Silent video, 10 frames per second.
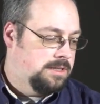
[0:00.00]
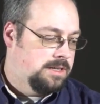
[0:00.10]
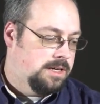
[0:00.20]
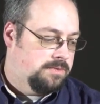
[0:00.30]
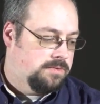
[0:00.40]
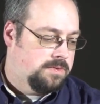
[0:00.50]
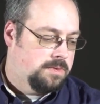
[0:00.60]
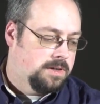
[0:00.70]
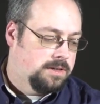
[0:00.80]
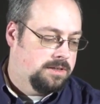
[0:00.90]

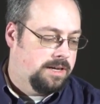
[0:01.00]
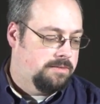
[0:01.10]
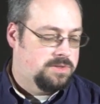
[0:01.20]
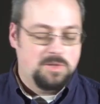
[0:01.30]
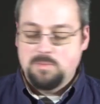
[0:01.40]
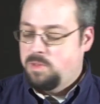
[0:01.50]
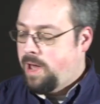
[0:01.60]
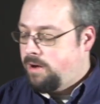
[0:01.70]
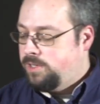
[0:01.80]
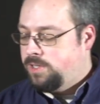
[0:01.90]
for, I would assume, the
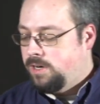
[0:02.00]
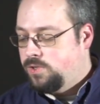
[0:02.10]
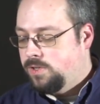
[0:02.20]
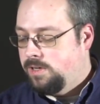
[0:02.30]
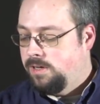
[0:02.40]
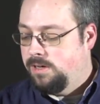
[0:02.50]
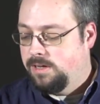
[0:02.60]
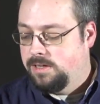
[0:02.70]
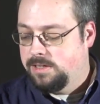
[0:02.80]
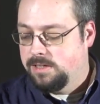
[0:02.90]
battery charger
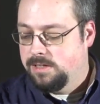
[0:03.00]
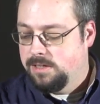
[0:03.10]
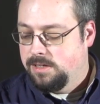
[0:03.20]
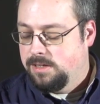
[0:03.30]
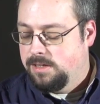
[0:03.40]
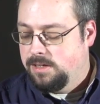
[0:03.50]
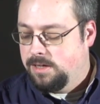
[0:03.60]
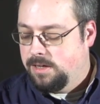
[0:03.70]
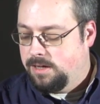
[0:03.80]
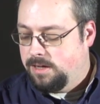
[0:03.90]
and
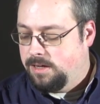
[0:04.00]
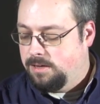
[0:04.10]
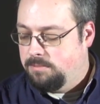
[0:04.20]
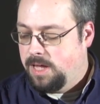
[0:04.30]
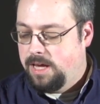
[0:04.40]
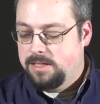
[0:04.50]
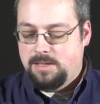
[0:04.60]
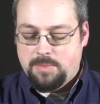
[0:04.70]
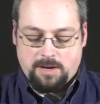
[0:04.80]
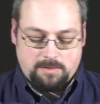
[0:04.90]

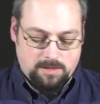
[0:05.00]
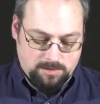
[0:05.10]
AC power.